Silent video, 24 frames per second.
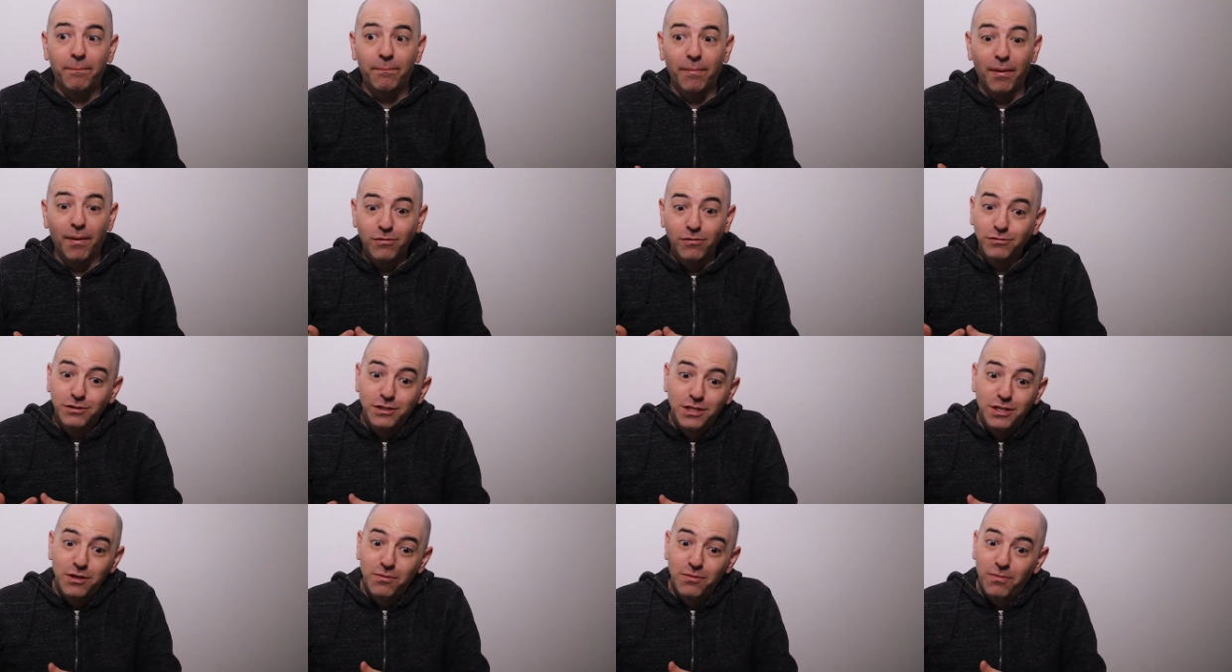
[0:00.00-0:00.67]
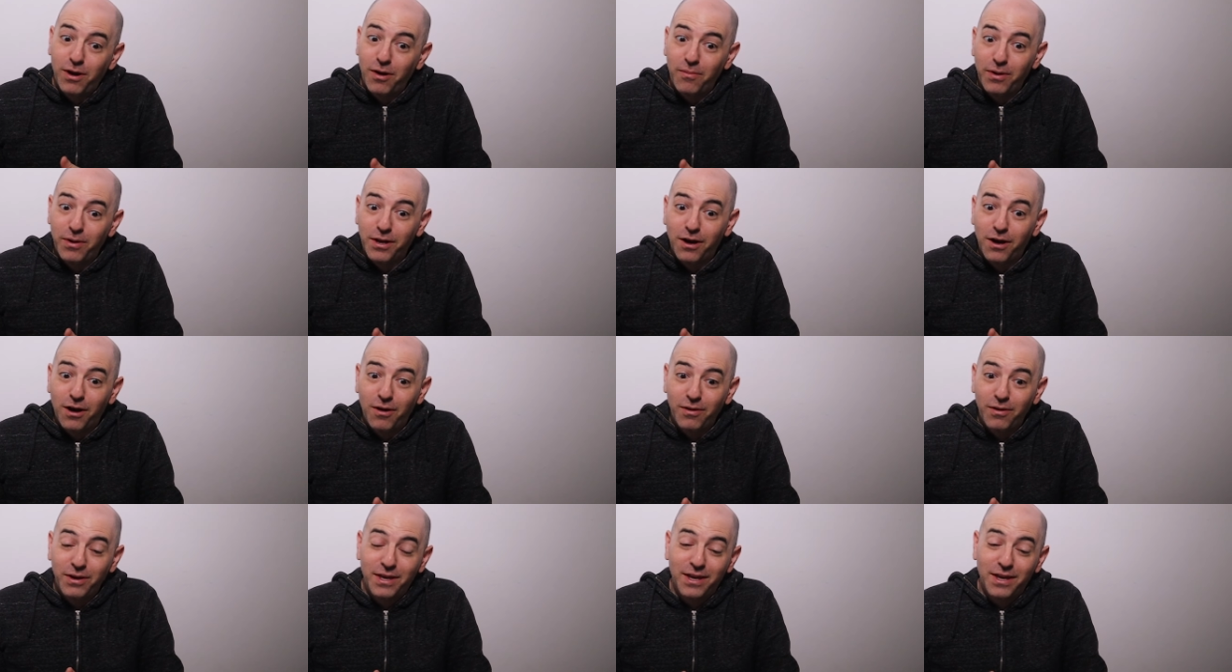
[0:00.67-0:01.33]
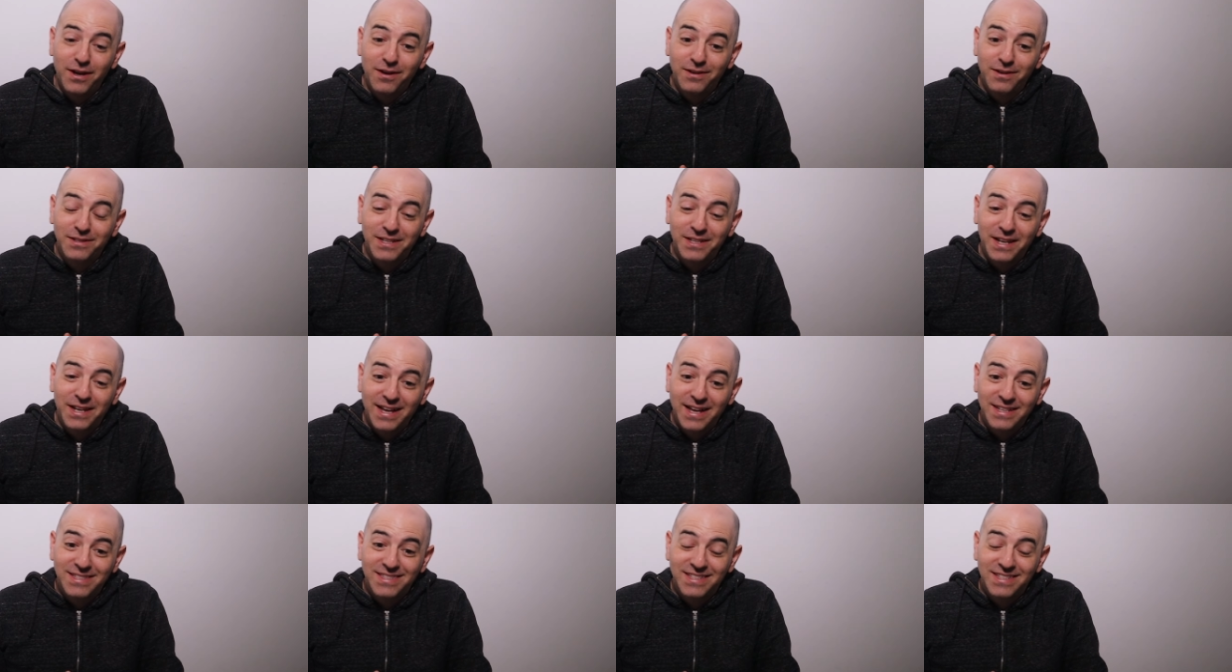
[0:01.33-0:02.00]
But we'll see where we go here in the
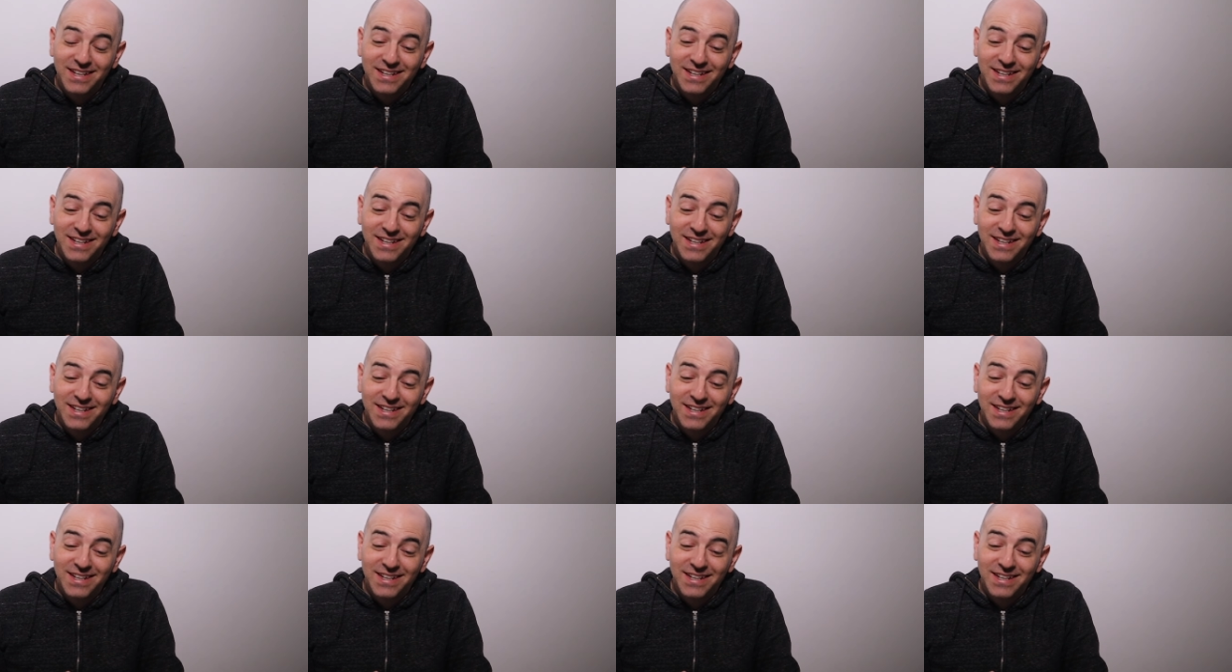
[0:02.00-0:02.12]
next